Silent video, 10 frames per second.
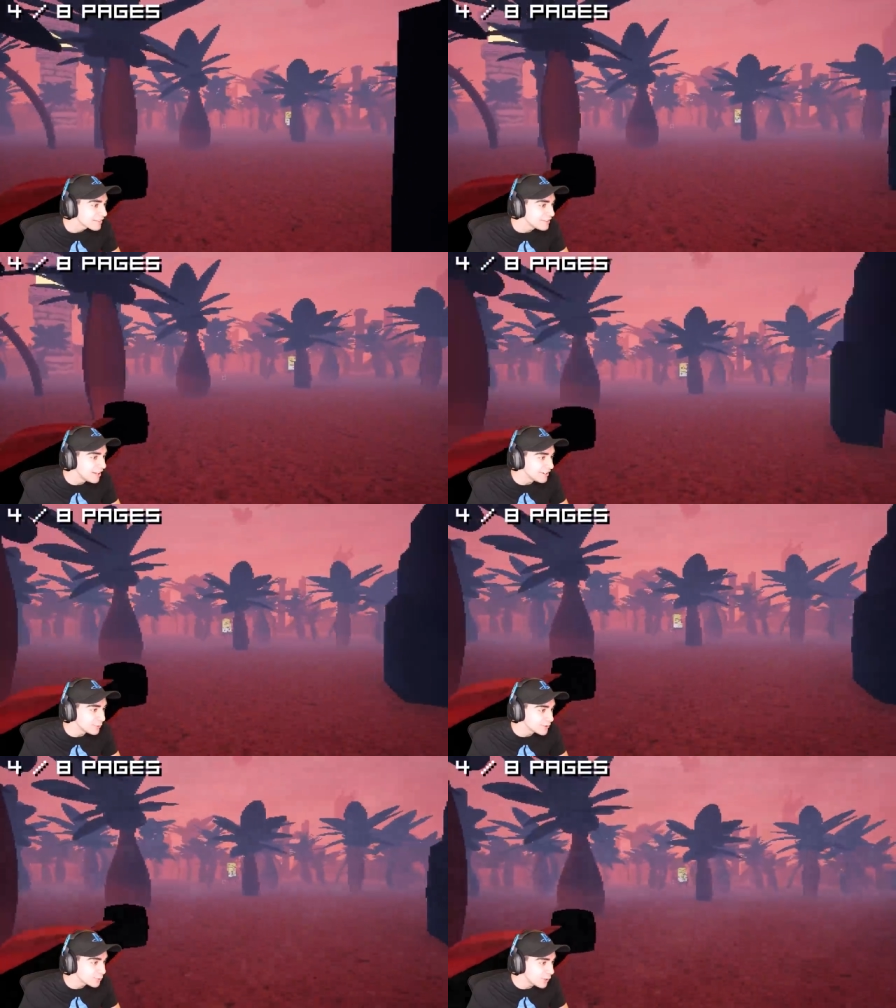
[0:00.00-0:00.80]
The nun
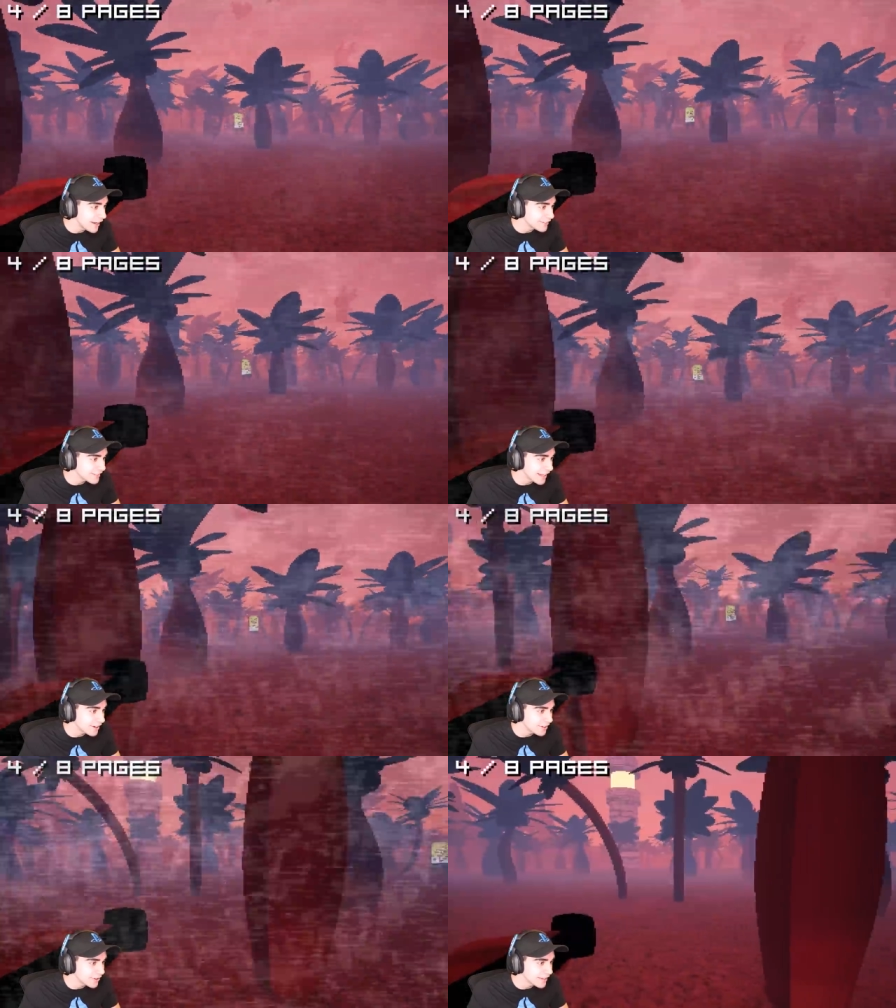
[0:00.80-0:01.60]
was way
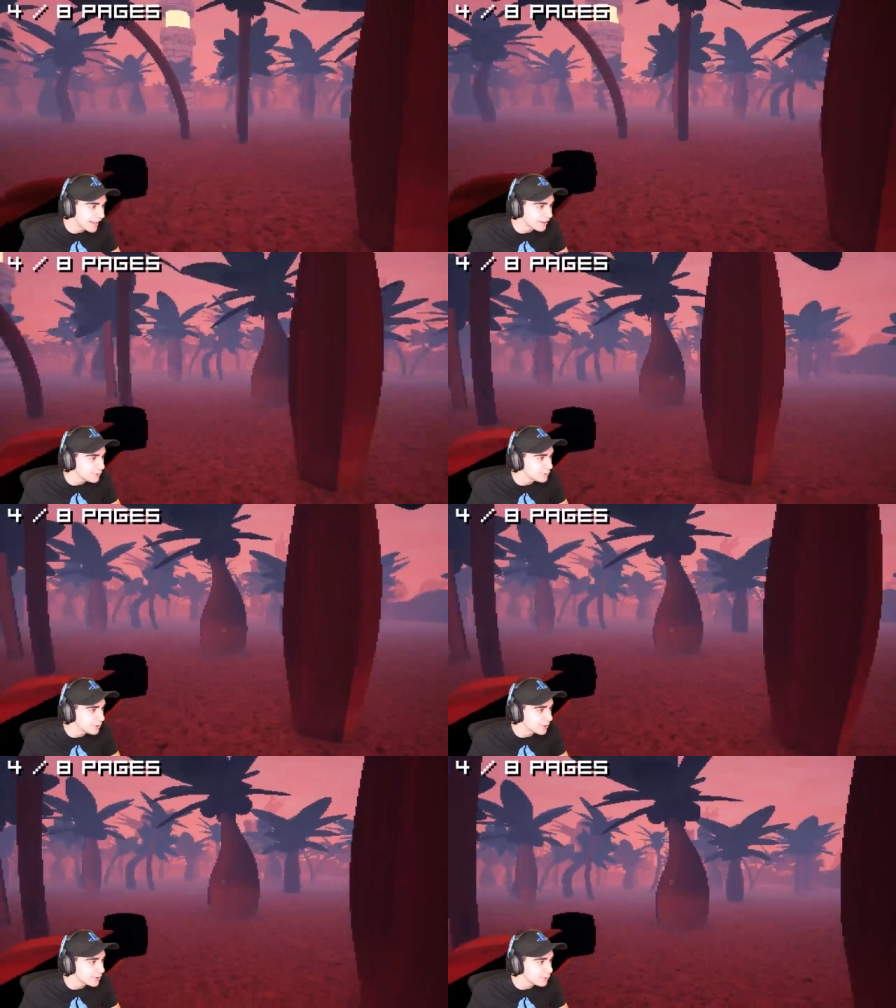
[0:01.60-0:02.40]
scarier. Yeah, you look